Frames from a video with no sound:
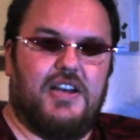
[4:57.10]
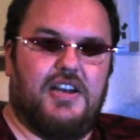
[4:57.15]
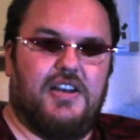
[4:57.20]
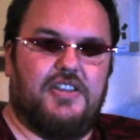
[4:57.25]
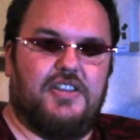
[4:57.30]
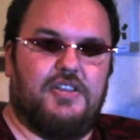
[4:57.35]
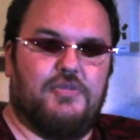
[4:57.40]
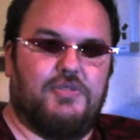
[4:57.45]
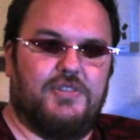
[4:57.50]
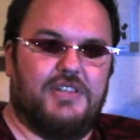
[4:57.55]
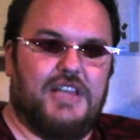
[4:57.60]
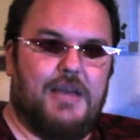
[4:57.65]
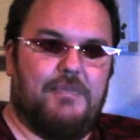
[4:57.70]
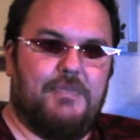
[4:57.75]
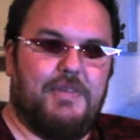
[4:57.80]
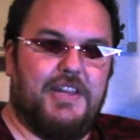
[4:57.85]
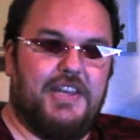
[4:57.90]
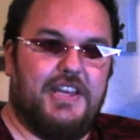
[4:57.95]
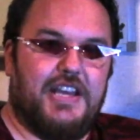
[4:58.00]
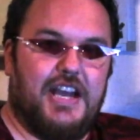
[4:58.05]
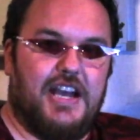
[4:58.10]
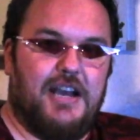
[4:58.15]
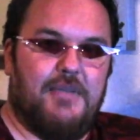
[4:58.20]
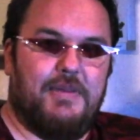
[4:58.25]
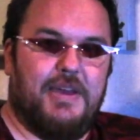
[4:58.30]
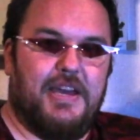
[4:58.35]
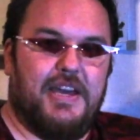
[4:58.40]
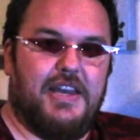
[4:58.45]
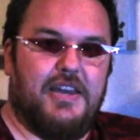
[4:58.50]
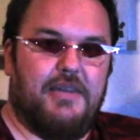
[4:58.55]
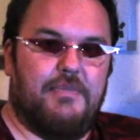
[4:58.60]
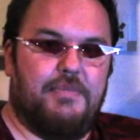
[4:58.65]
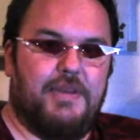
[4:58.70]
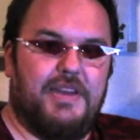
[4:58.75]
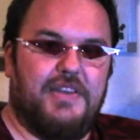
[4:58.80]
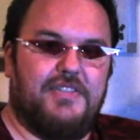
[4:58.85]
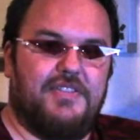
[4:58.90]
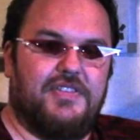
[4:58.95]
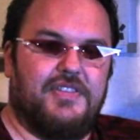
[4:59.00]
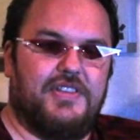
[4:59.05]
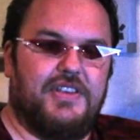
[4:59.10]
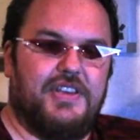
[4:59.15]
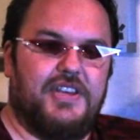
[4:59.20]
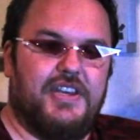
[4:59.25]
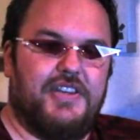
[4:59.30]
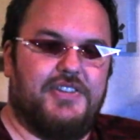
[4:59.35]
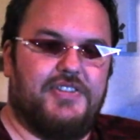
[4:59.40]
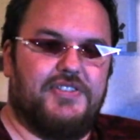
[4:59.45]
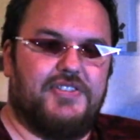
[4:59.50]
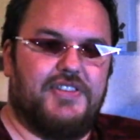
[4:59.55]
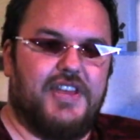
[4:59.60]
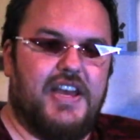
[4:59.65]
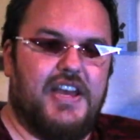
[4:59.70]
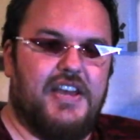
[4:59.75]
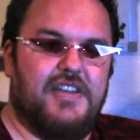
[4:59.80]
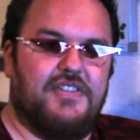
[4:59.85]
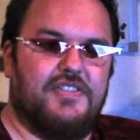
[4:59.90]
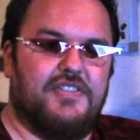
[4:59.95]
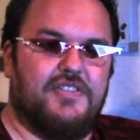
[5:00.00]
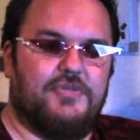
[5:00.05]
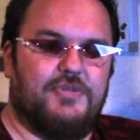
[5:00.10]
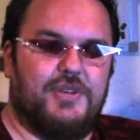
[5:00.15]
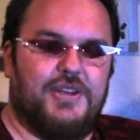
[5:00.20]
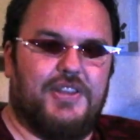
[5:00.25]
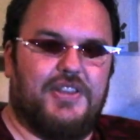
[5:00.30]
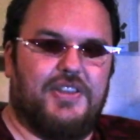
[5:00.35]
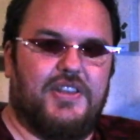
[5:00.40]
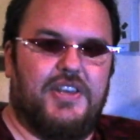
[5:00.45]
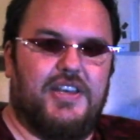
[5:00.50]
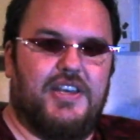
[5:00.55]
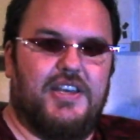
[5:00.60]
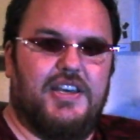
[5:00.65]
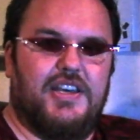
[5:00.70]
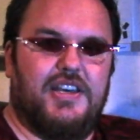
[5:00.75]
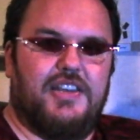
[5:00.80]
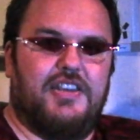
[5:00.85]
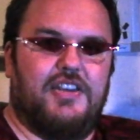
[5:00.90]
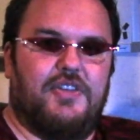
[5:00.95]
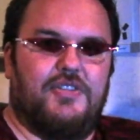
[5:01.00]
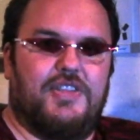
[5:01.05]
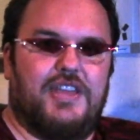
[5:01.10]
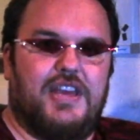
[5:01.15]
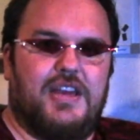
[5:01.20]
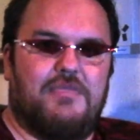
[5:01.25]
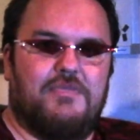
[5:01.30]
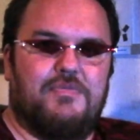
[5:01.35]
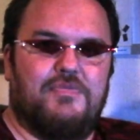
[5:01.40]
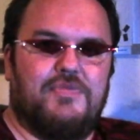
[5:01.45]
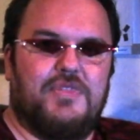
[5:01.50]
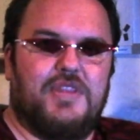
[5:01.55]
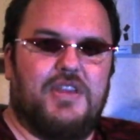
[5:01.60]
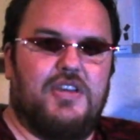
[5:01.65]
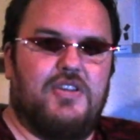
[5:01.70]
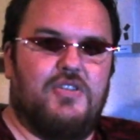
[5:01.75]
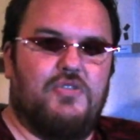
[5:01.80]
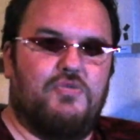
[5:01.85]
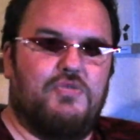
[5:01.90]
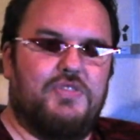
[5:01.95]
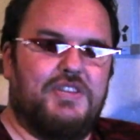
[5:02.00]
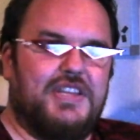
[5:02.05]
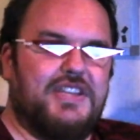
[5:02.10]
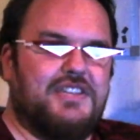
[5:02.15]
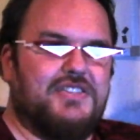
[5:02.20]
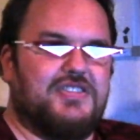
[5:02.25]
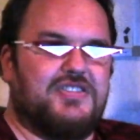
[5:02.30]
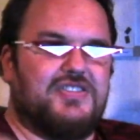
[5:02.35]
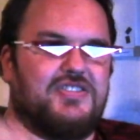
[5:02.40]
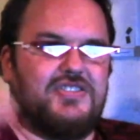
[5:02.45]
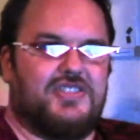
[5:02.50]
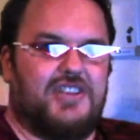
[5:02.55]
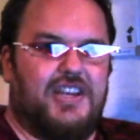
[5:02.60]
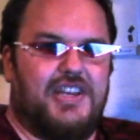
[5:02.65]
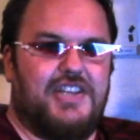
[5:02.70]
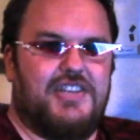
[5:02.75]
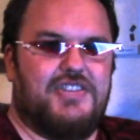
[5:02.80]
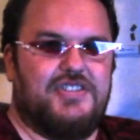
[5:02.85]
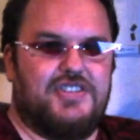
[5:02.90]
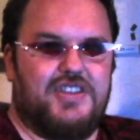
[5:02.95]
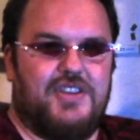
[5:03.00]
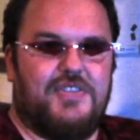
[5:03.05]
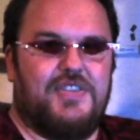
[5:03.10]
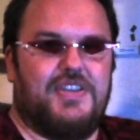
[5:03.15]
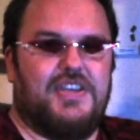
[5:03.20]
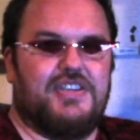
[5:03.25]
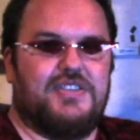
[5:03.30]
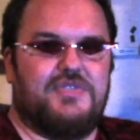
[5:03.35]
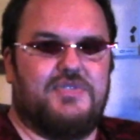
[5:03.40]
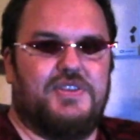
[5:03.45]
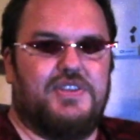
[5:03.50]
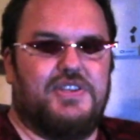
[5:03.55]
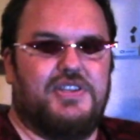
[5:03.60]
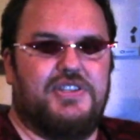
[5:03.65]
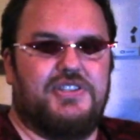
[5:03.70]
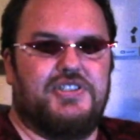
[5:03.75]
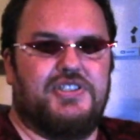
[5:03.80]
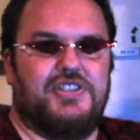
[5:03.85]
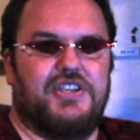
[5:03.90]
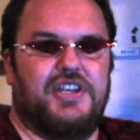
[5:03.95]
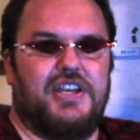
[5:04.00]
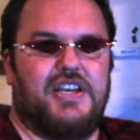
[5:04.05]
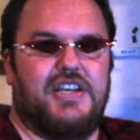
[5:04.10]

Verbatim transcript: Uh, there will not be any combat, and basically it just ends with you know, them within sight of the next village